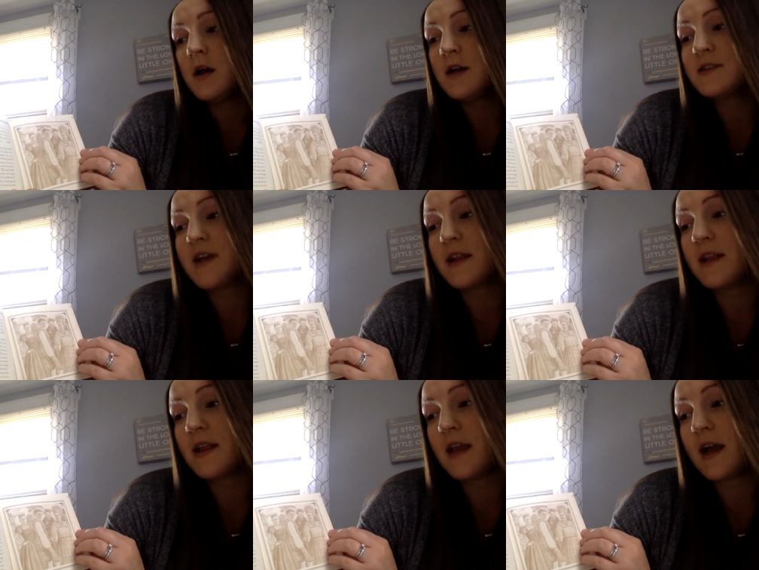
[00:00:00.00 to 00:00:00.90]

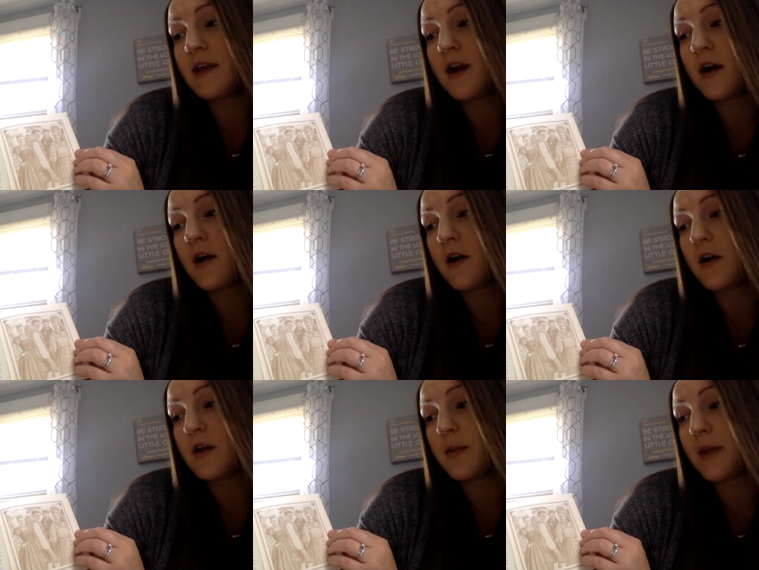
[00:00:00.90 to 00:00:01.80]
Suddenly, a young
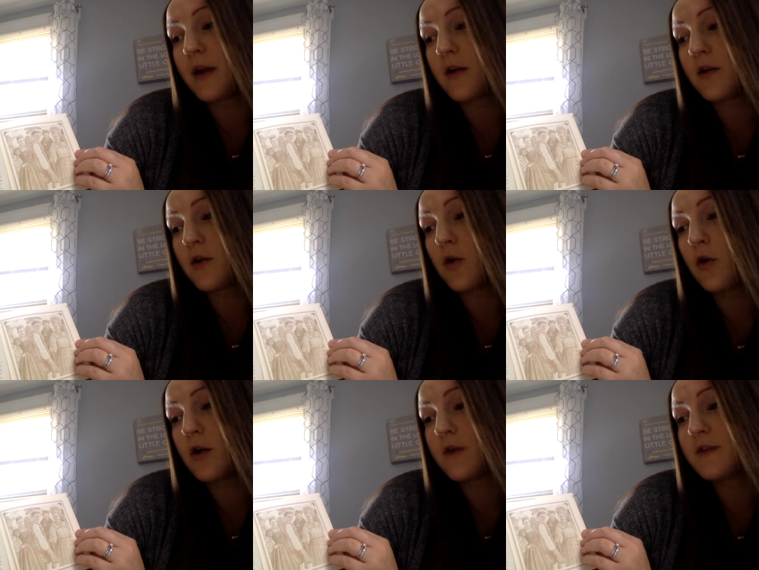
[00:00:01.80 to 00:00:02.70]
girl appeared on the
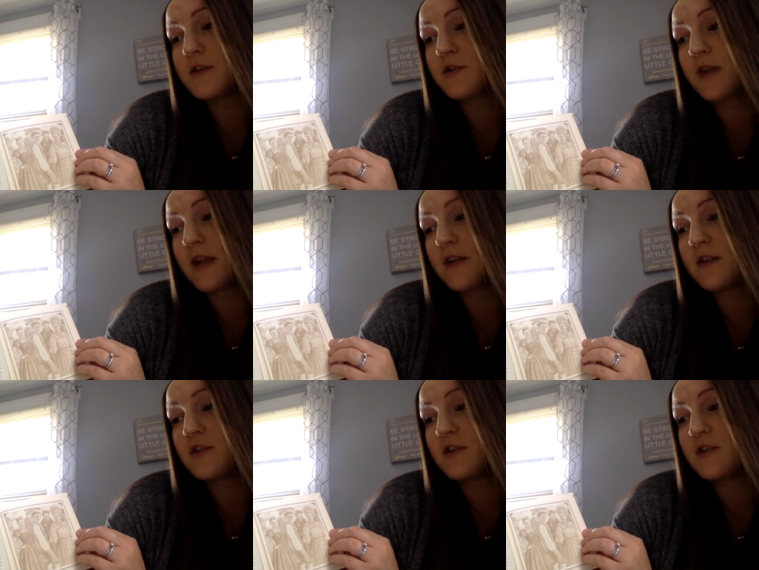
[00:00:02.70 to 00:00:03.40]
corner of the street.